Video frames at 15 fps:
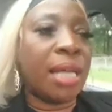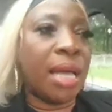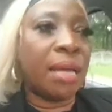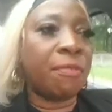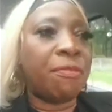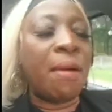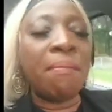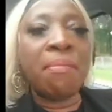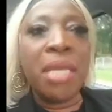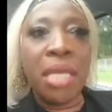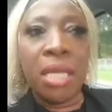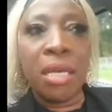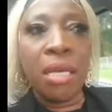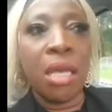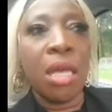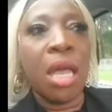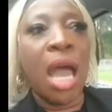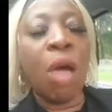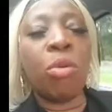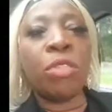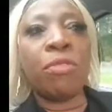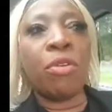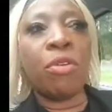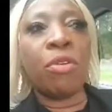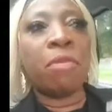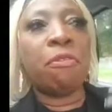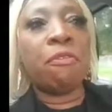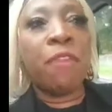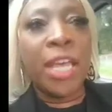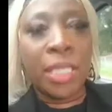for me, I was very
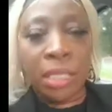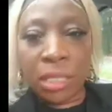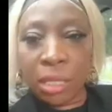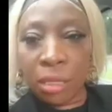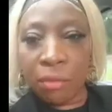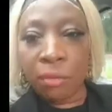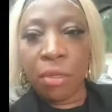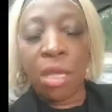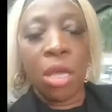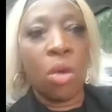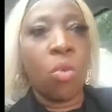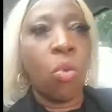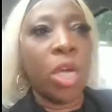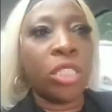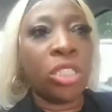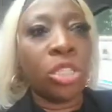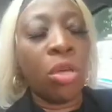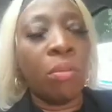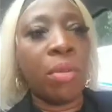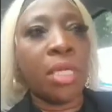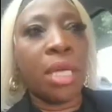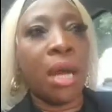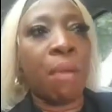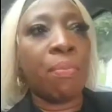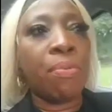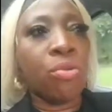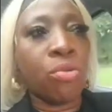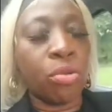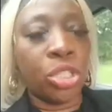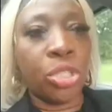defensive when somebody
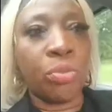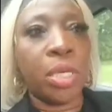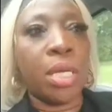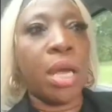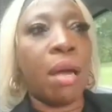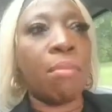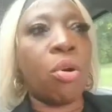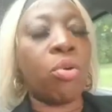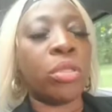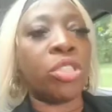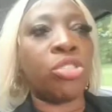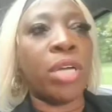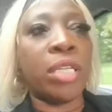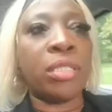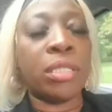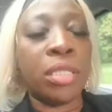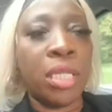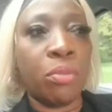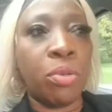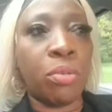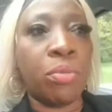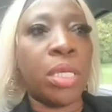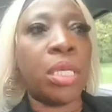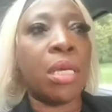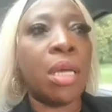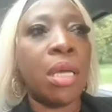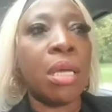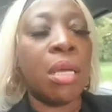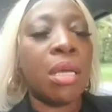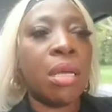approached me about trying to sleep with me
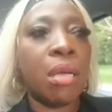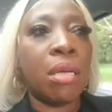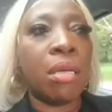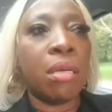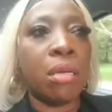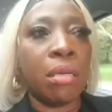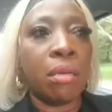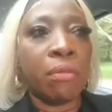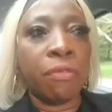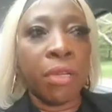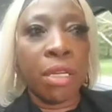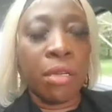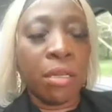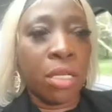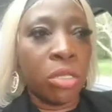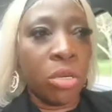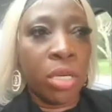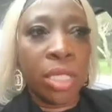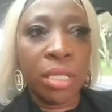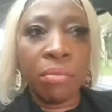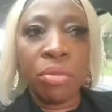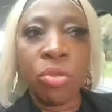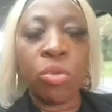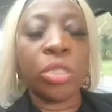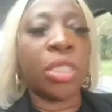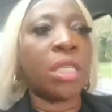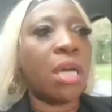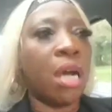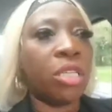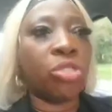for, in the
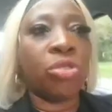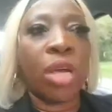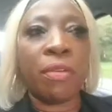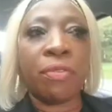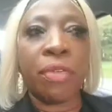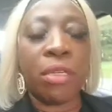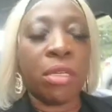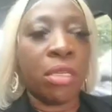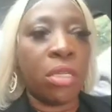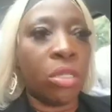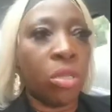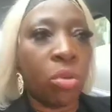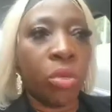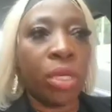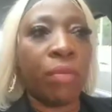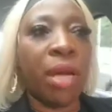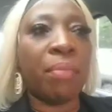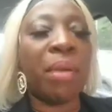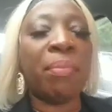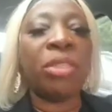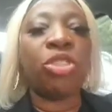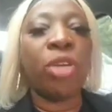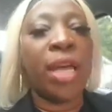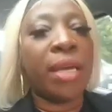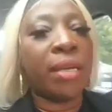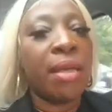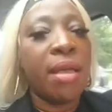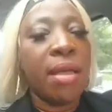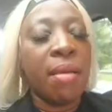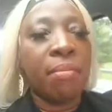music or try for, whatever. I'm gonna try
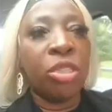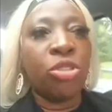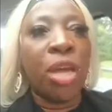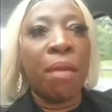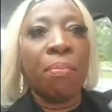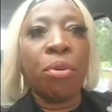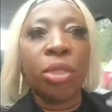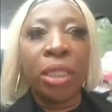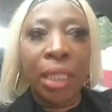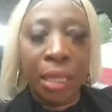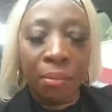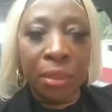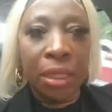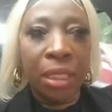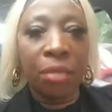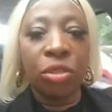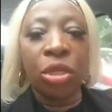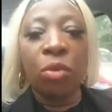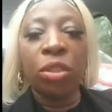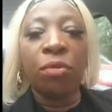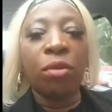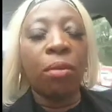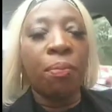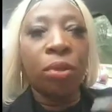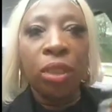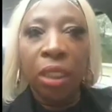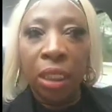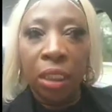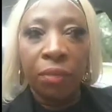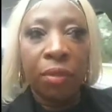to protect myself. So I was very
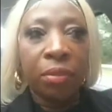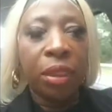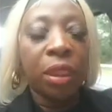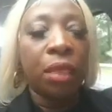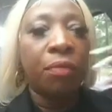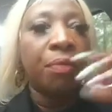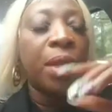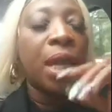protective of myself.